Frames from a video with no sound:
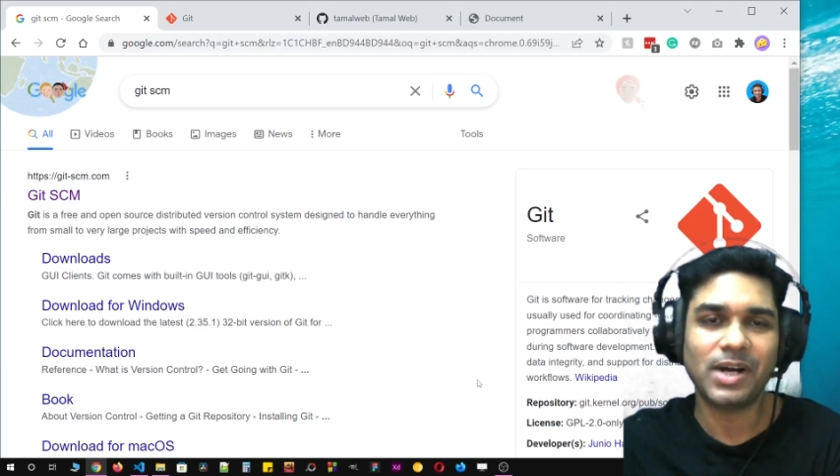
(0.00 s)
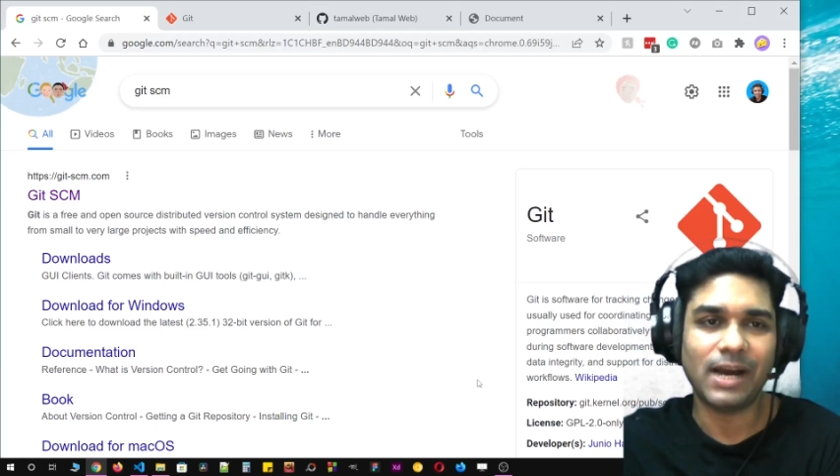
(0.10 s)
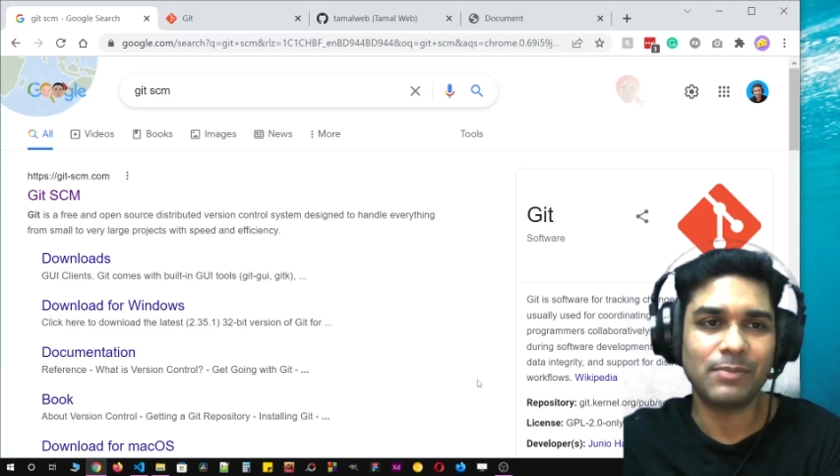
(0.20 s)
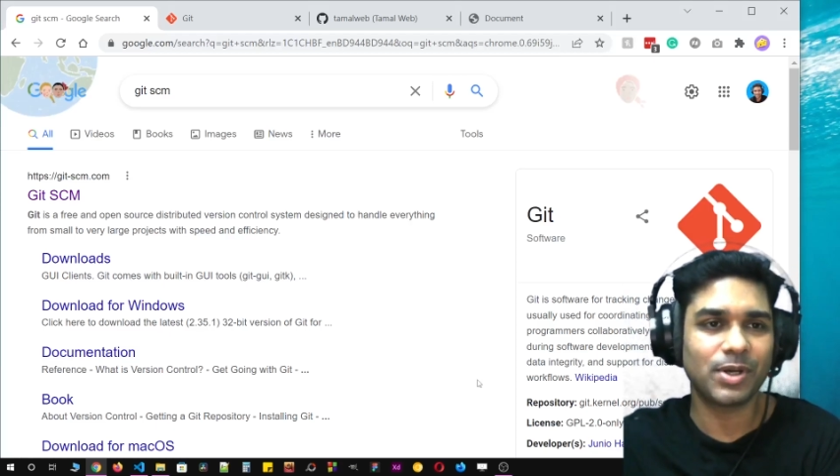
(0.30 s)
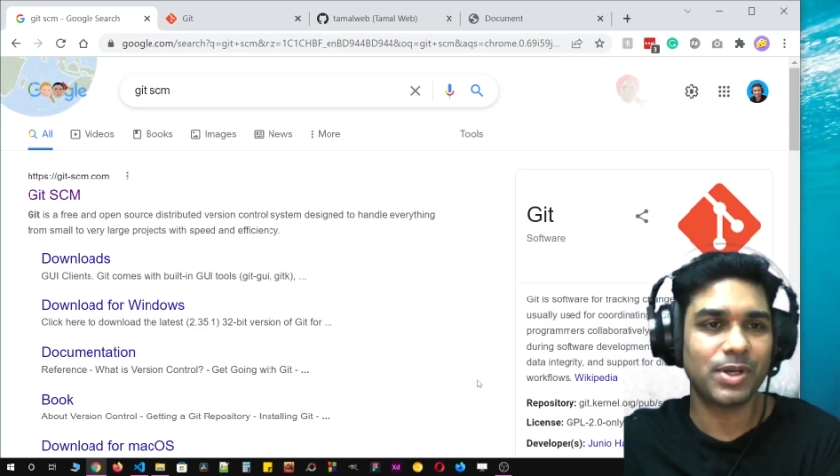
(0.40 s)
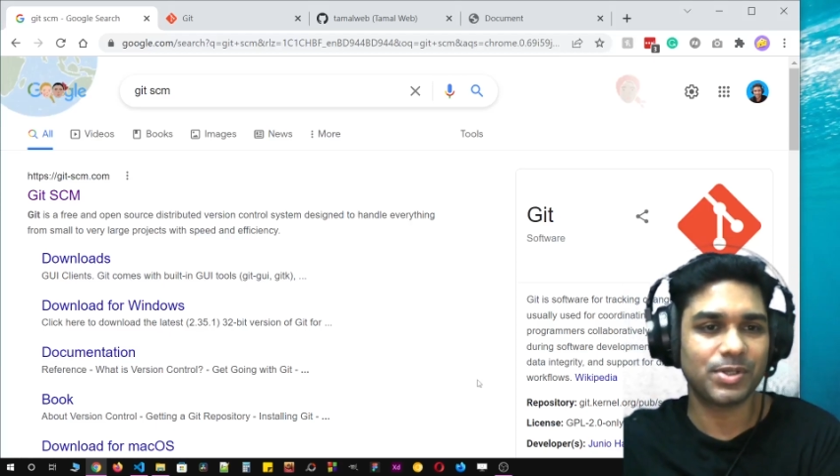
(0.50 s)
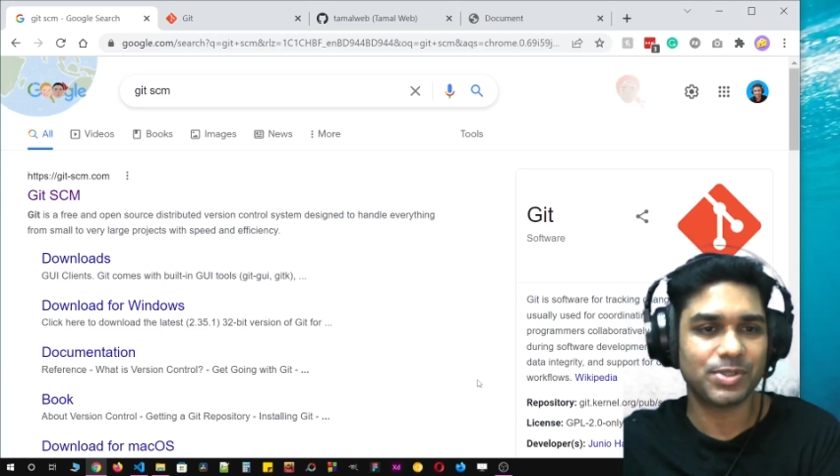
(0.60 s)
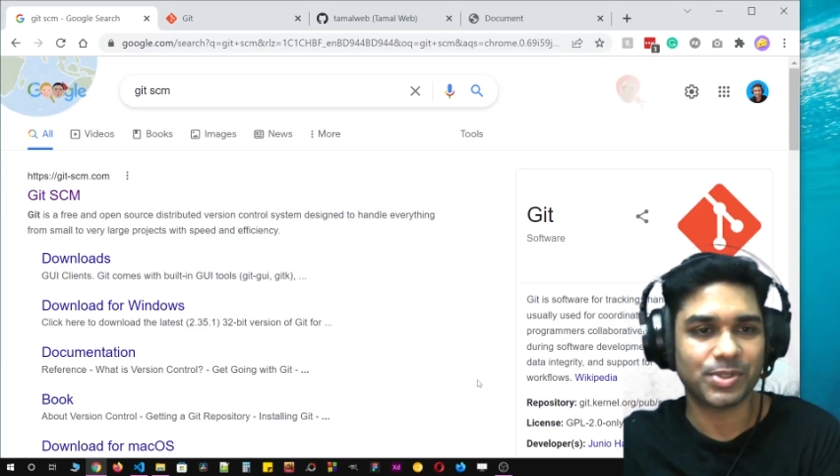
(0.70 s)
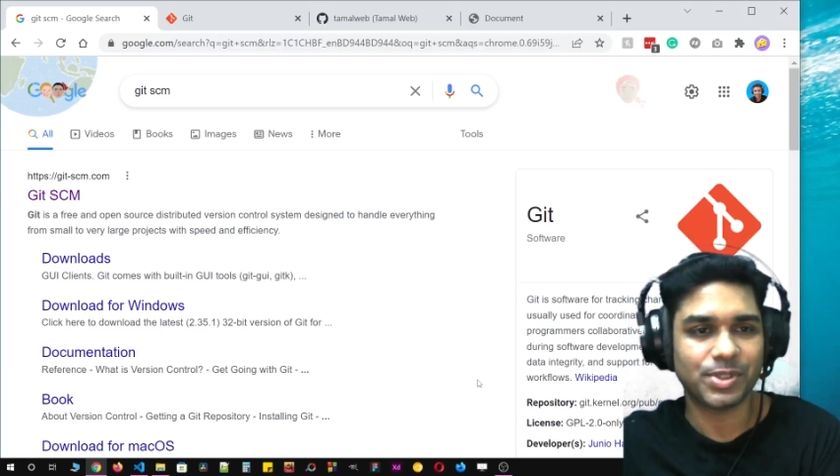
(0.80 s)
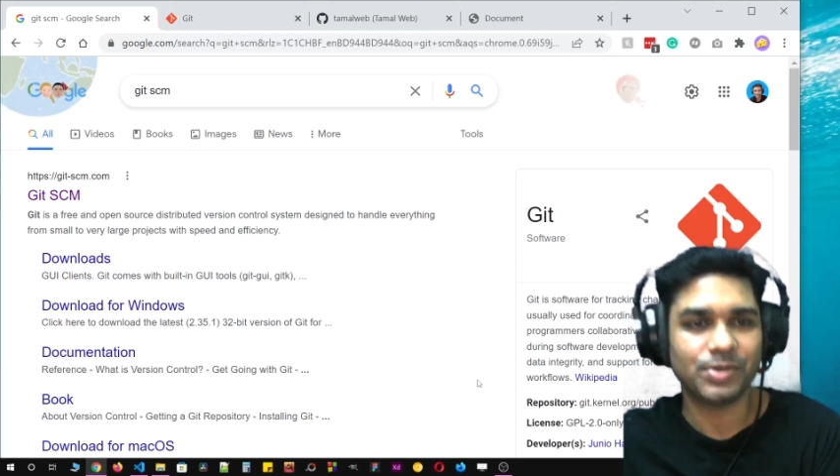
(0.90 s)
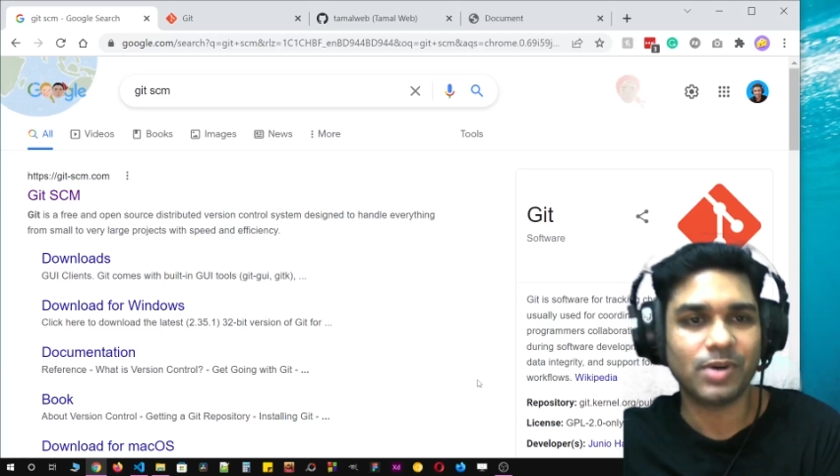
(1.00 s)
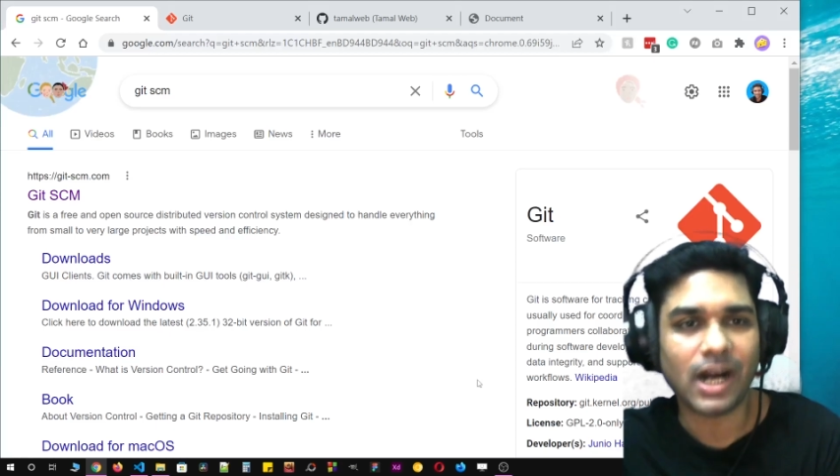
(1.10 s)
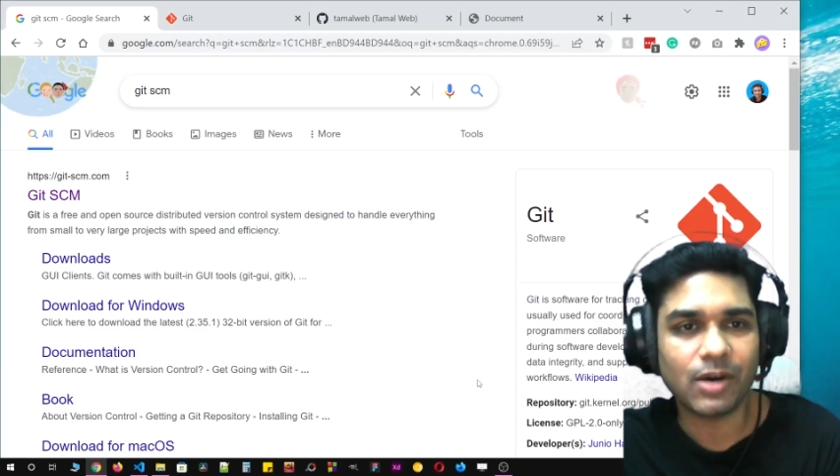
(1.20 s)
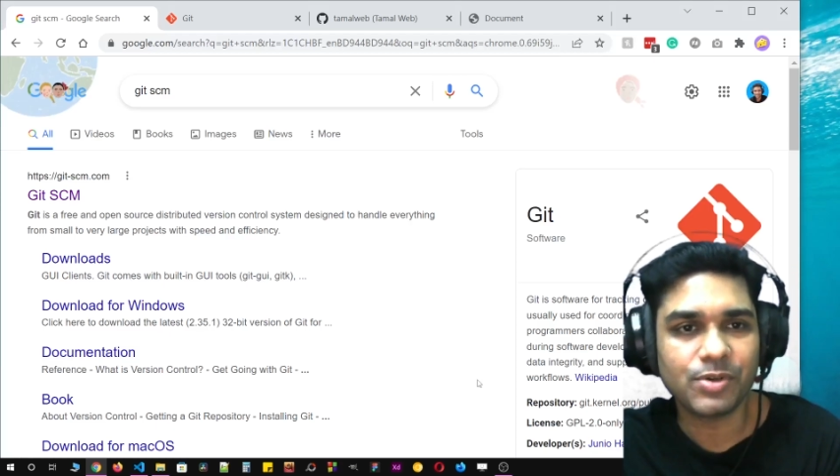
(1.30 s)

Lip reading: I'm going to show you how